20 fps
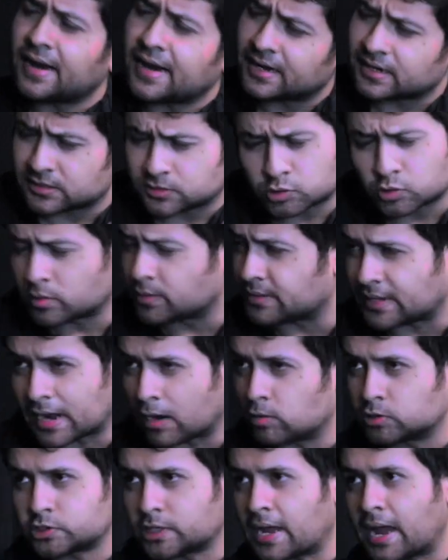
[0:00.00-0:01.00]
Correct. So
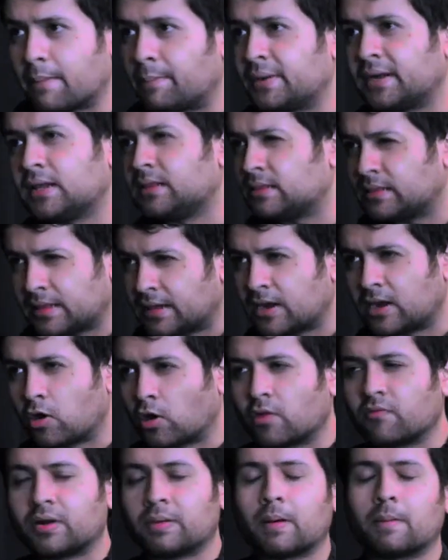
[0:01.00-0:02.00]
that also happened, and there are a
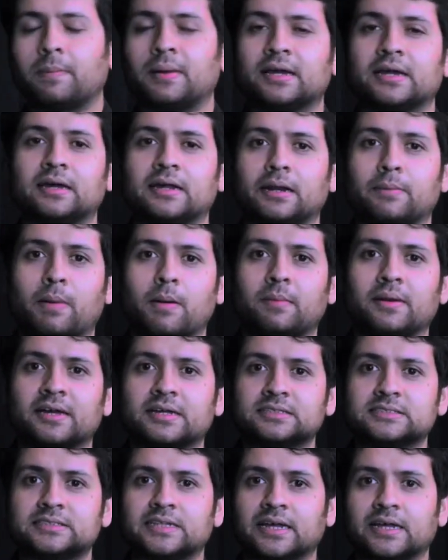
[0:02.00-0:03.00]
lot of
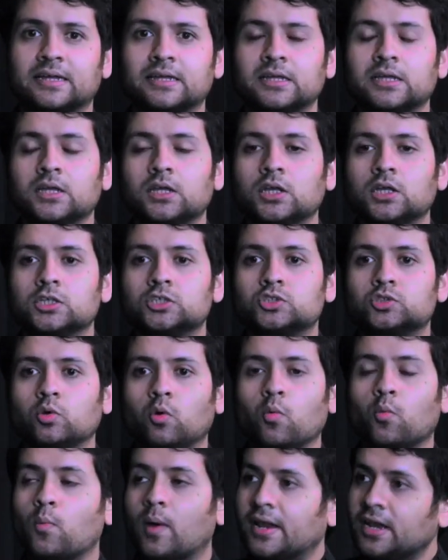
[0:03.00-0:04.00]
Republicans there.
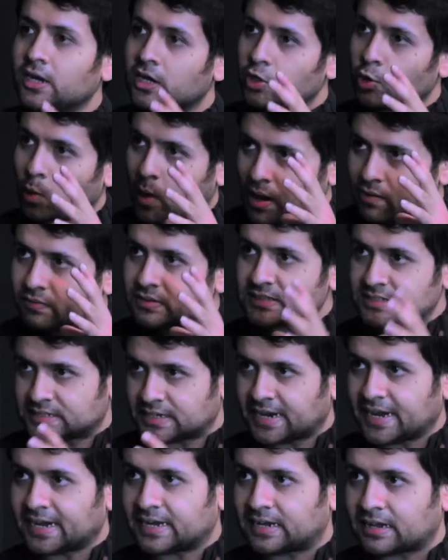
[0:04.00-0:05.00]
So when you have a
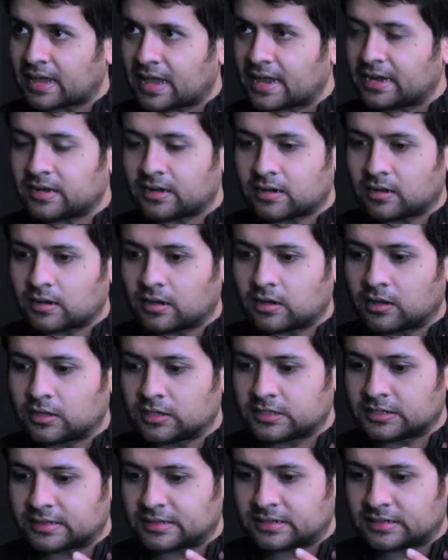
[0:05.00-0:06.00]
state, and
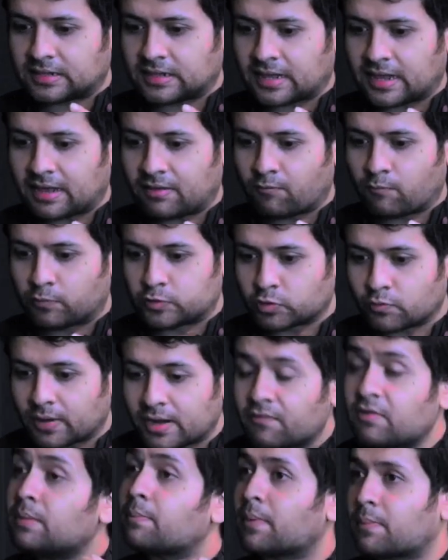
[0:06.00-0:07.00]
so
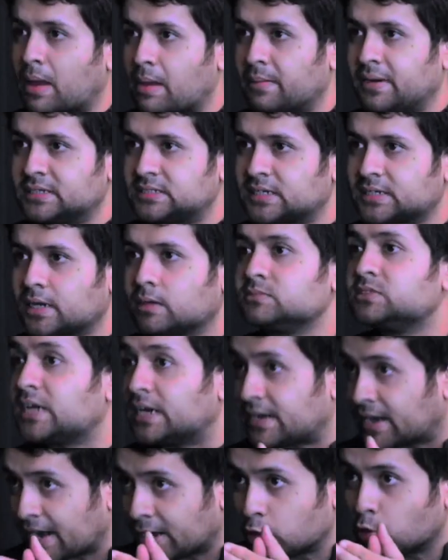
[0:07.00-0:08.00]
whenever a prime minister comes,
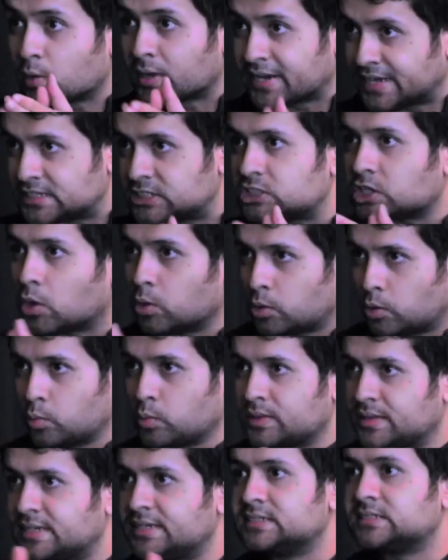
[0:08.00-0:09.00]
they're trying to reach out
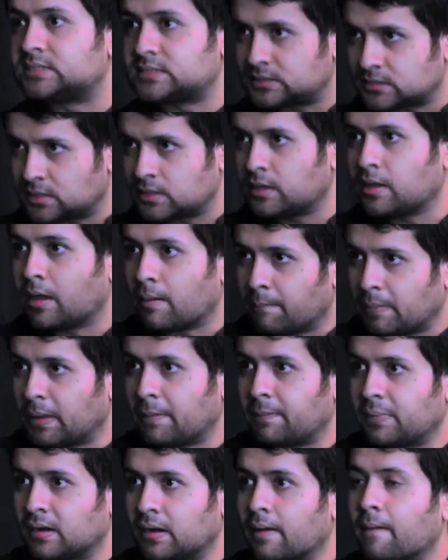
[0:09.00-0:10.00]
to these
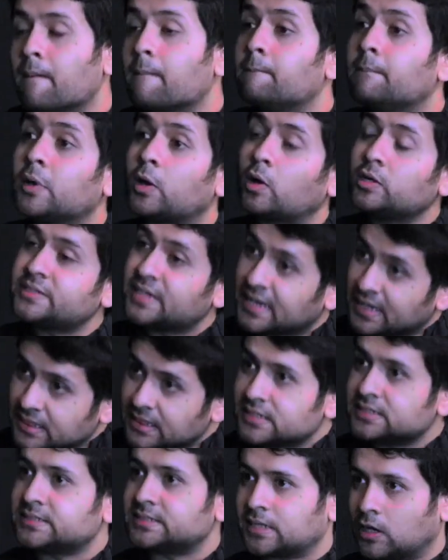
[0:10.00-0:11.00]
people, because
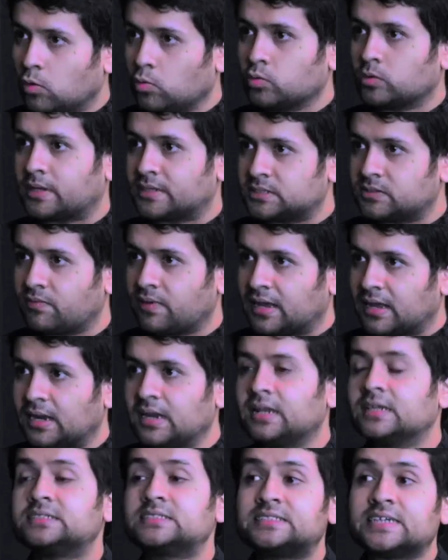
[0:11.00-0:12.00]
in the South as
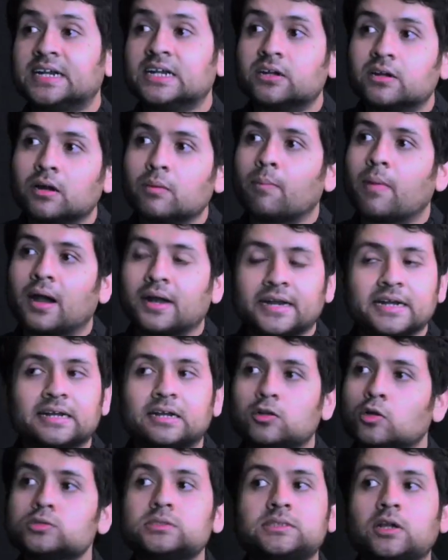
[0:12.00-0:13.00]
well, central party
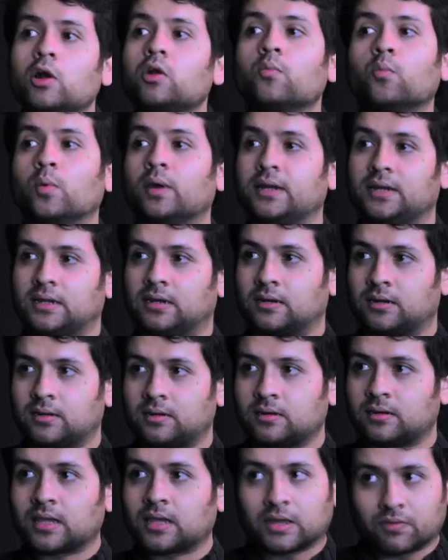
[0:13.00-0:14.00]
does not win.
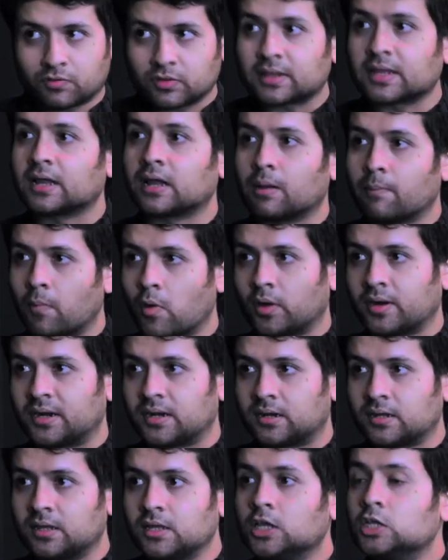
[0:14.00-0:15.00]
If you think about
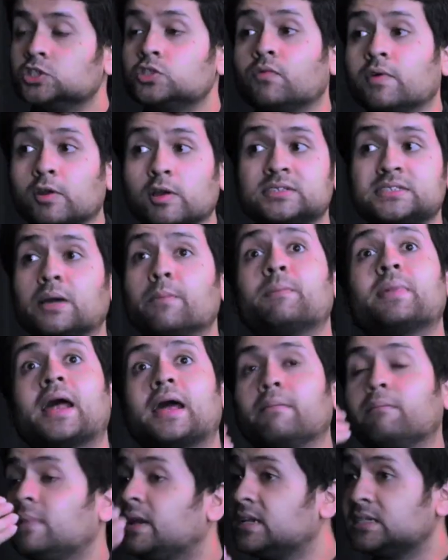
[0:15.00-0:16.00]
it. So when you're saying
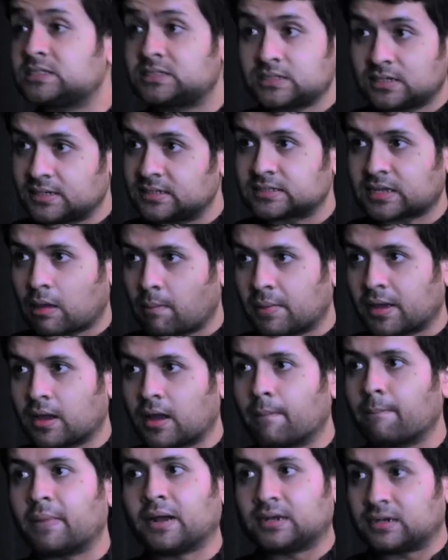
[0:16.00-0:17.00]
prime minister is
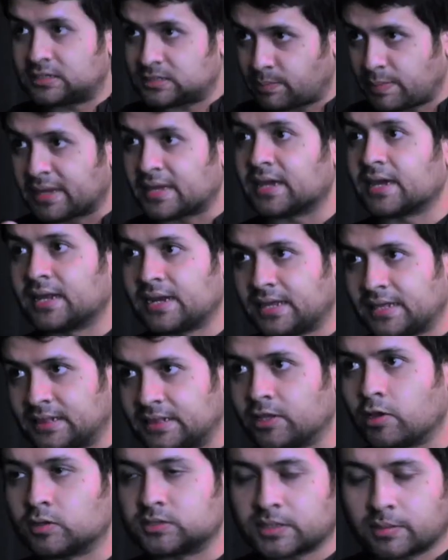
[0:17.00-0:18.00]
coming up and speaking in
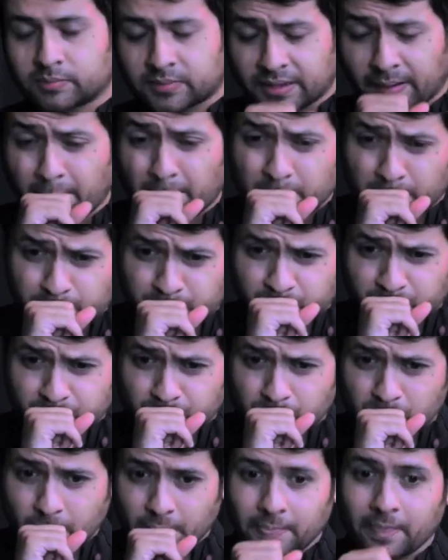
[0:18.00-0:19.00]
Hindi or something,
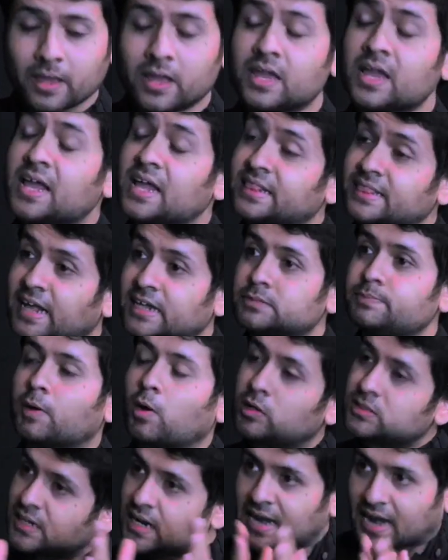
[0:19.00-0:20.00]
that's
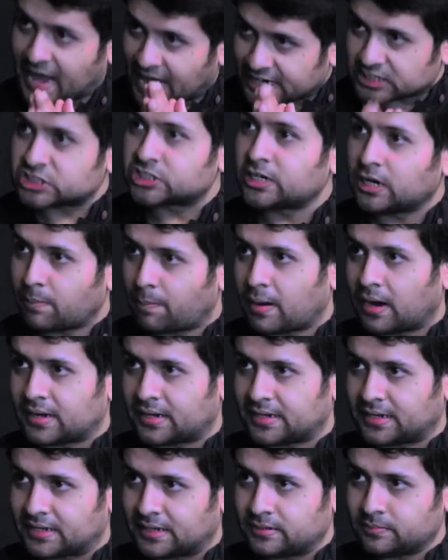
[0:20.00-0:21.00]
because the national
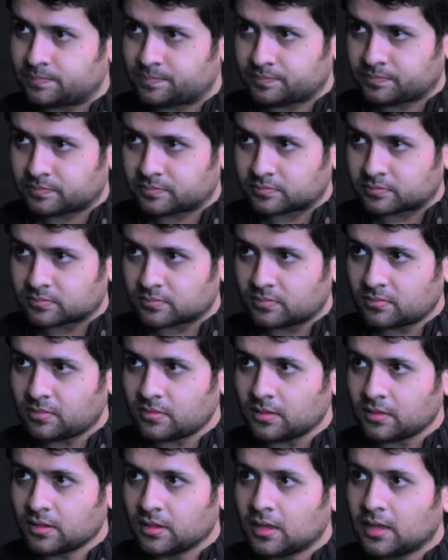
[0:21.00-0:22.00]
party
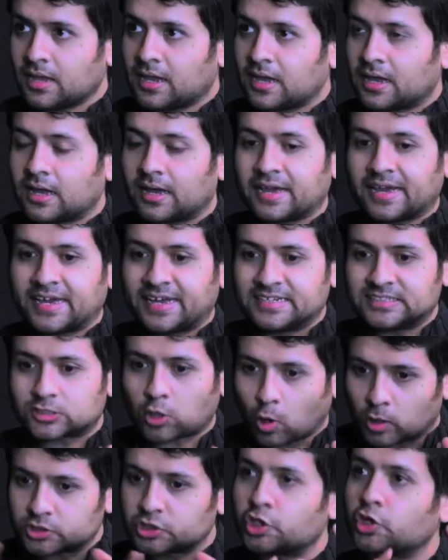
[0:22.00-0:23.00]

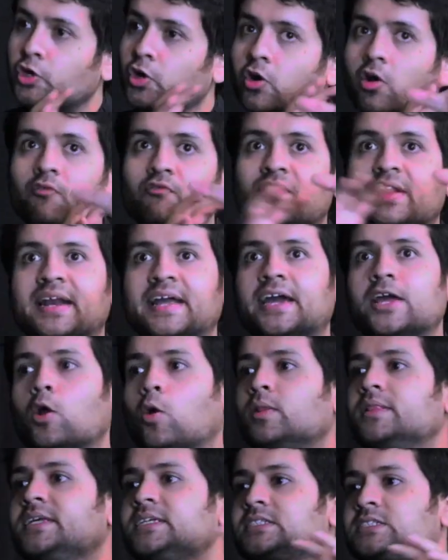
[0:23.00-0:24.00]
is constituted of winning in
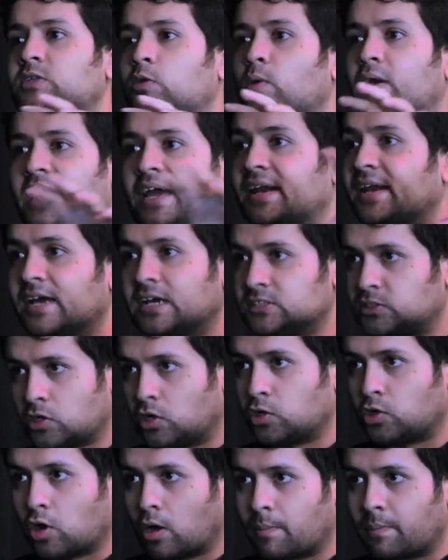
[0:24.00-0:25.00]
all these areas
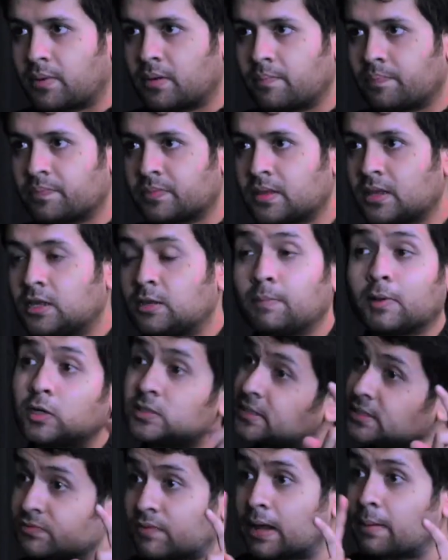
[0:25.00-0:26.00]
on top.
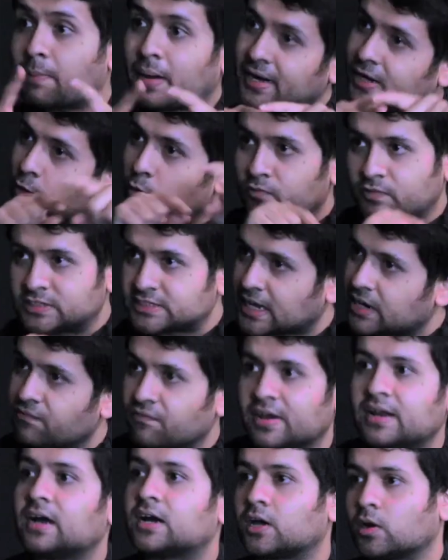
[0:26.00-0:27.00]
Because there's one party which
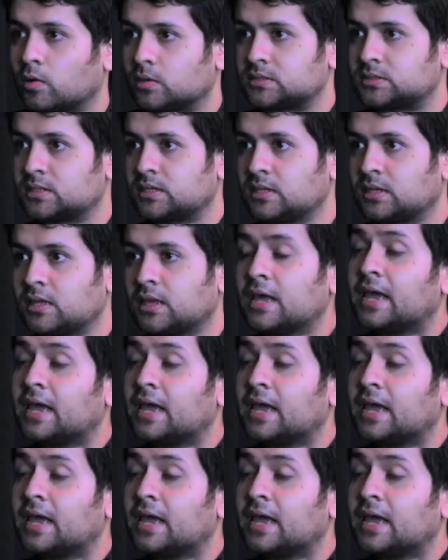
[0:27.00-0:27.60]
can win across.